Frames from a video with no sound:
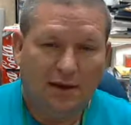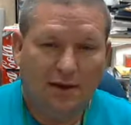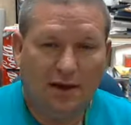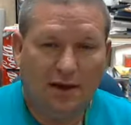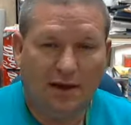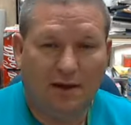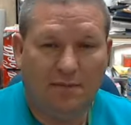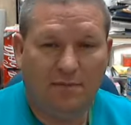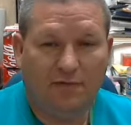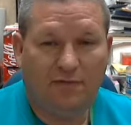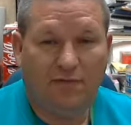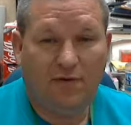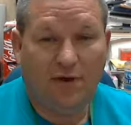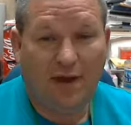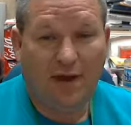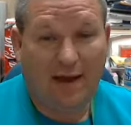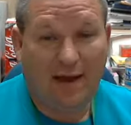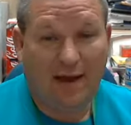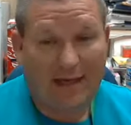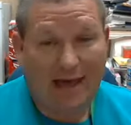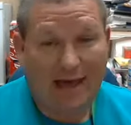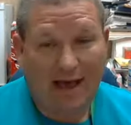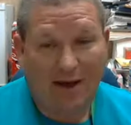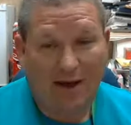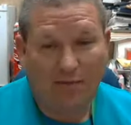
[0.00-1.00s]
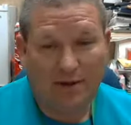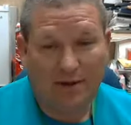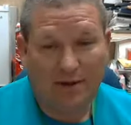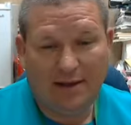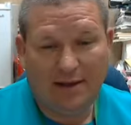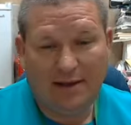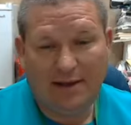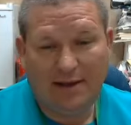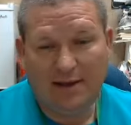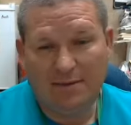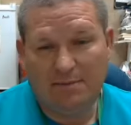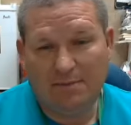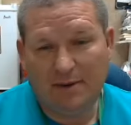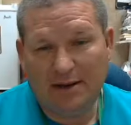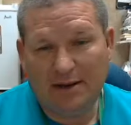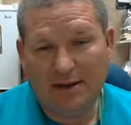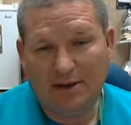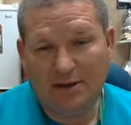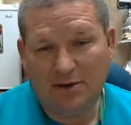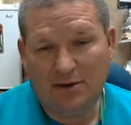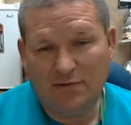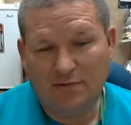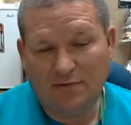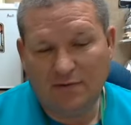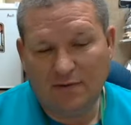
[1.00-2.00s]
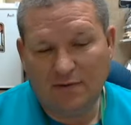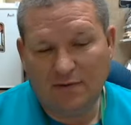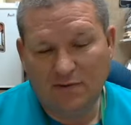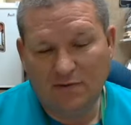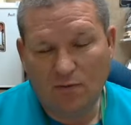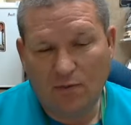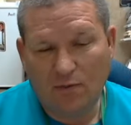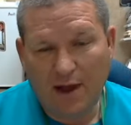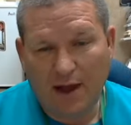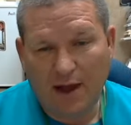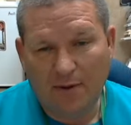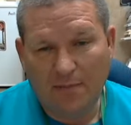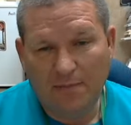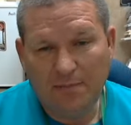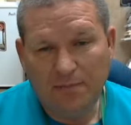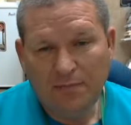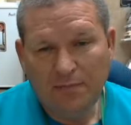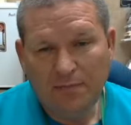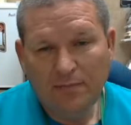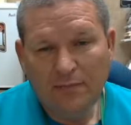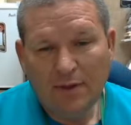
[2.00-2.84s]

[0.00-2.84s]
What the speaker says: if you have that keep it and use it as well.